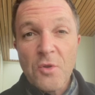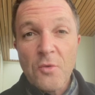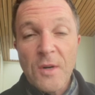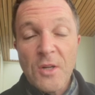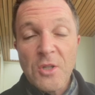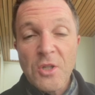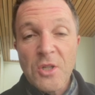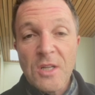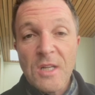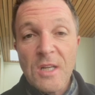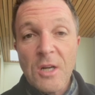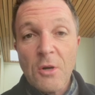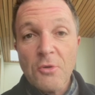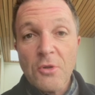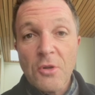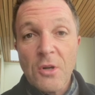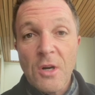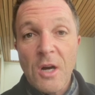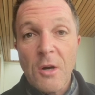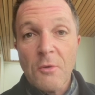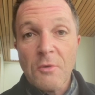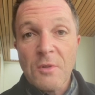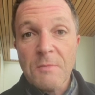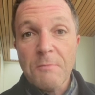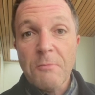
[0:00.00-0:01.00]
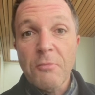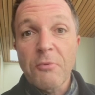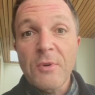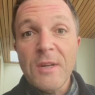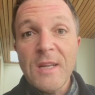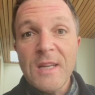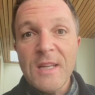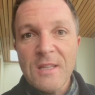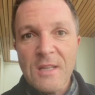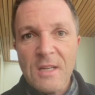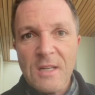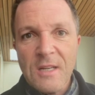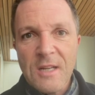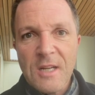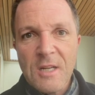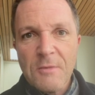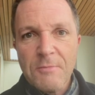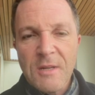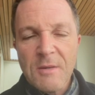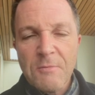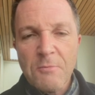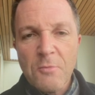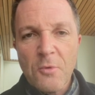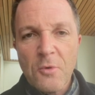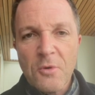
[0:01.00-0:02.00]
actually allow your house breathe a little
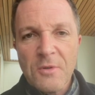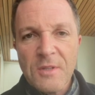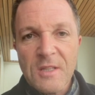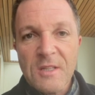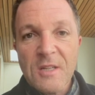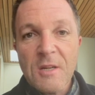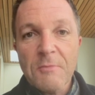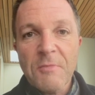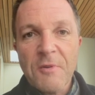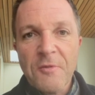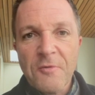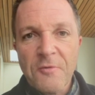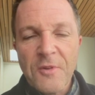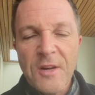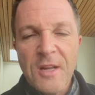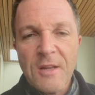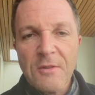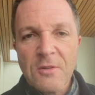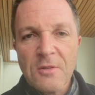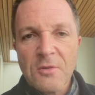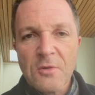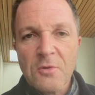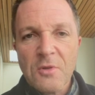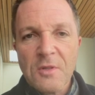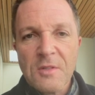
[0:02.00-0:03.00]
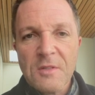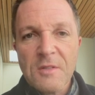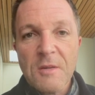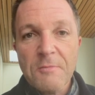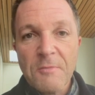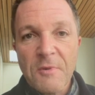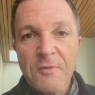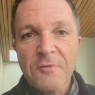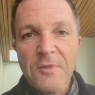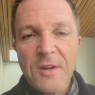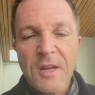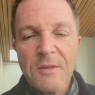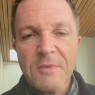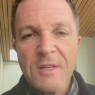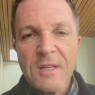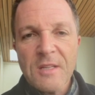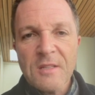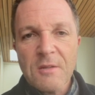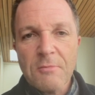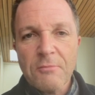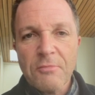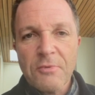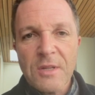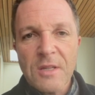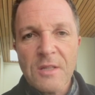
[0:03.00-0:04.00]
bit more. The timber frame, because of course timber frame
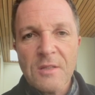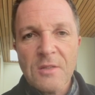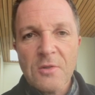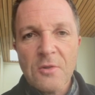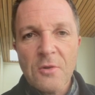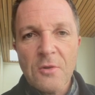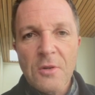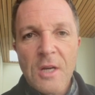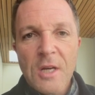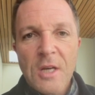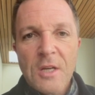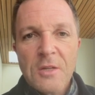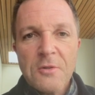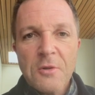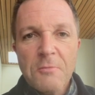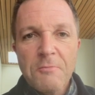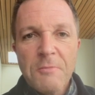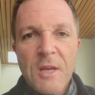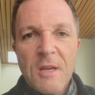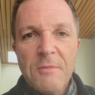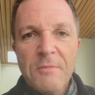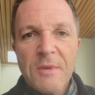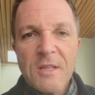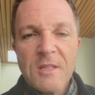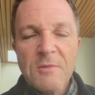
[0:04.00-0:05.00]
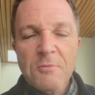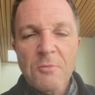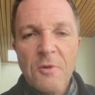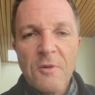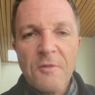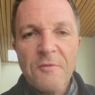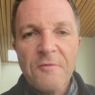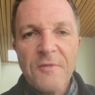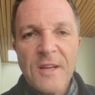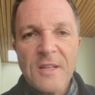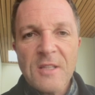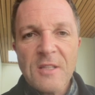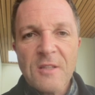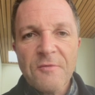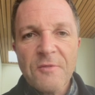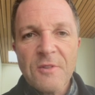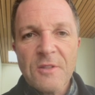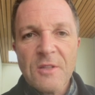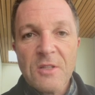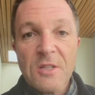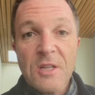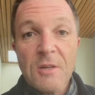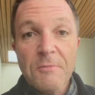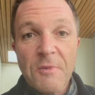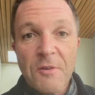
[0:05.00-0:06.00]
needs to breathe. So maybe it's more vents for
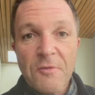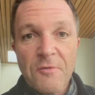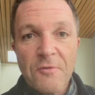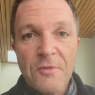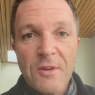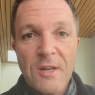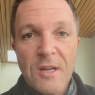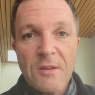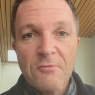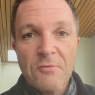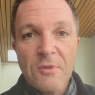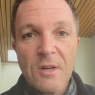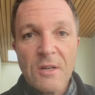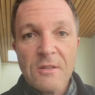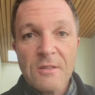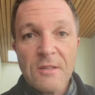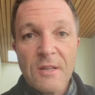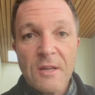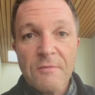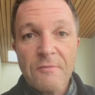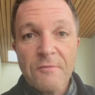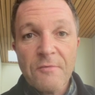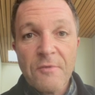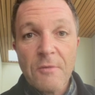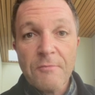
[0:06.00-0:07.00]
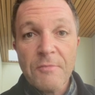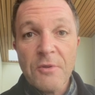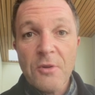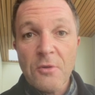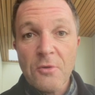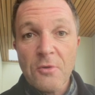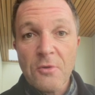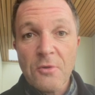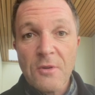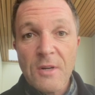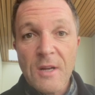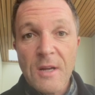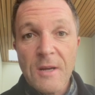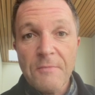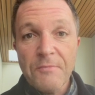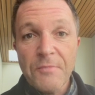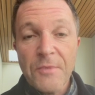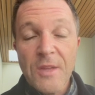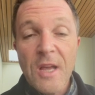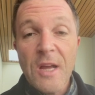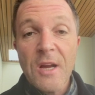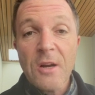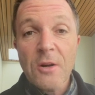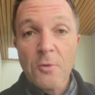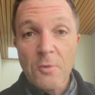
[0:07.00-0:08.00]
the timber frame rather than for pure
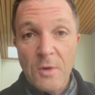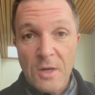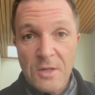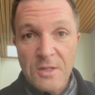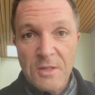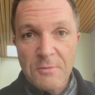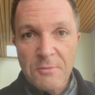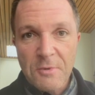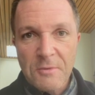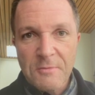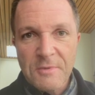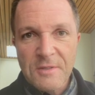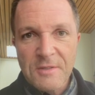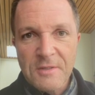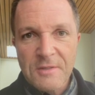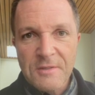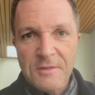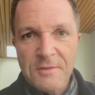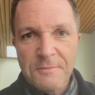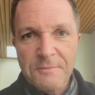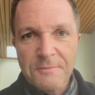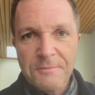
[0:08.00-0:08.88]
air quality purposes.